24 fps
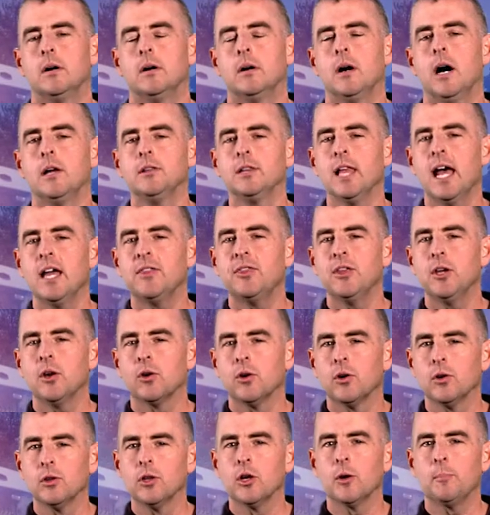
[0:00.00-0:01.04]
Unlike the
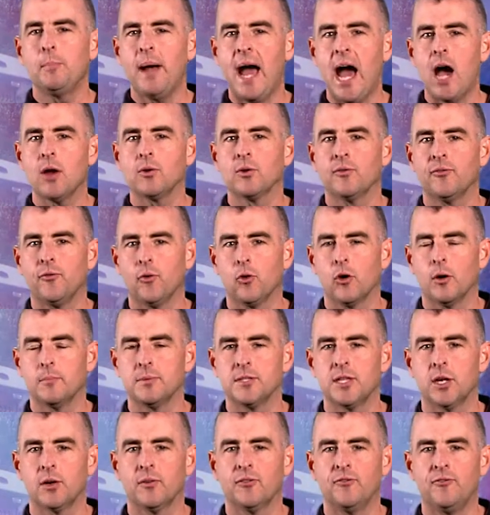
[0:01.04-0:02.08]
earlier powder forms
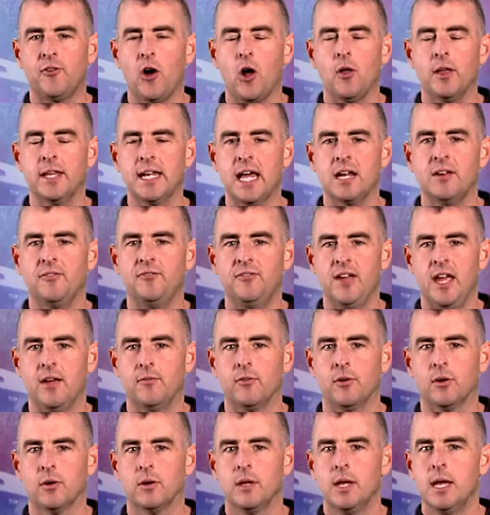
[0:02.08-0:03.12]
that are falling out of
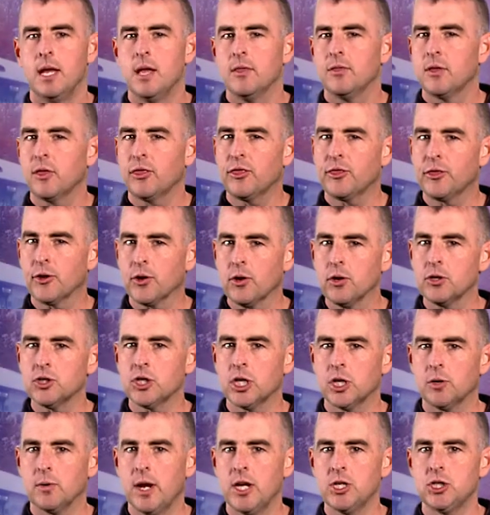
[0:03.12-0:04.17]
favor, the third
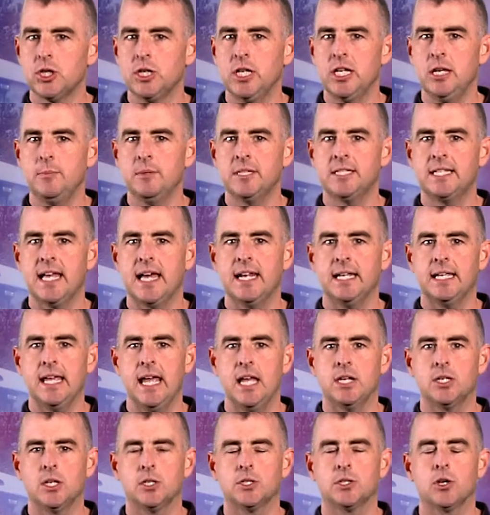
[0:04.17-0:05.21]
generation hemostatic
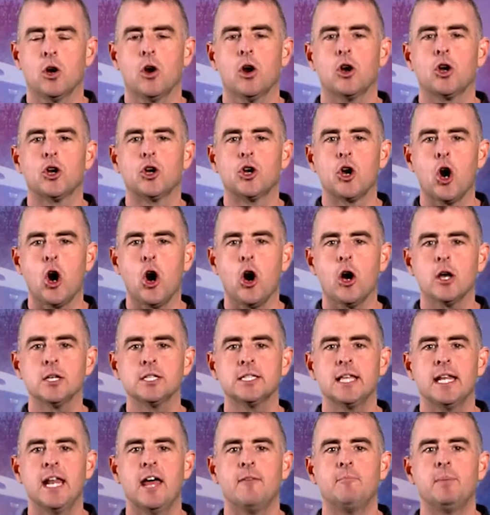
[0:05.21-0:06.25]
agents are gauze
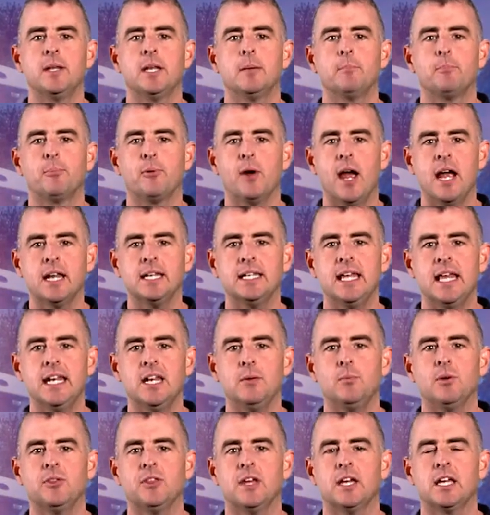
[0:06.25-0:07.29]
that have been impregnated
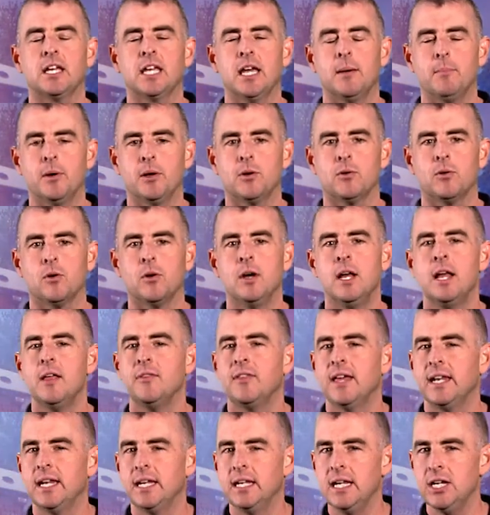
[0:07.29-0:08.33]
with a chemical
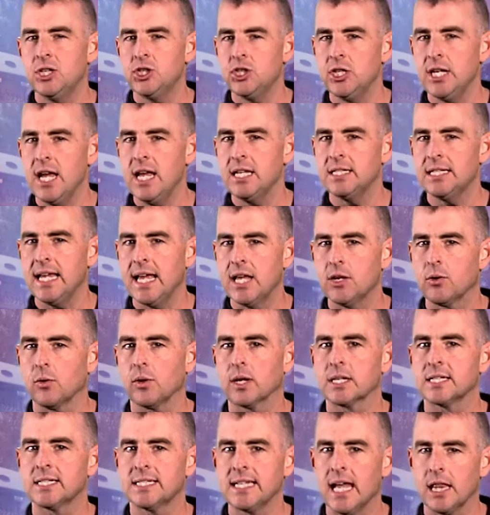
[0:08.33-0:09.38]
that initiates and/or
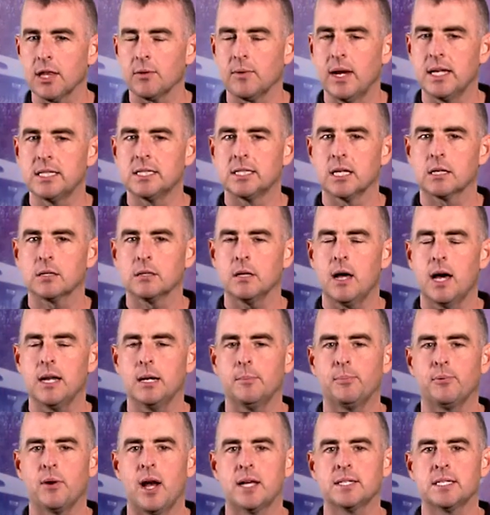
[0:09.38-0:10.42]
accelerates the
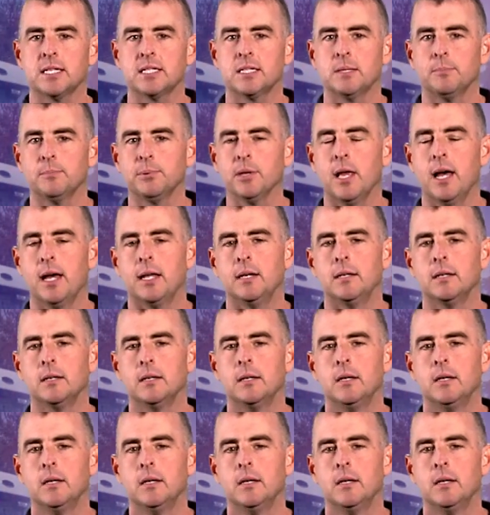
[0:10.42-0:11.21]
clotting process in blood.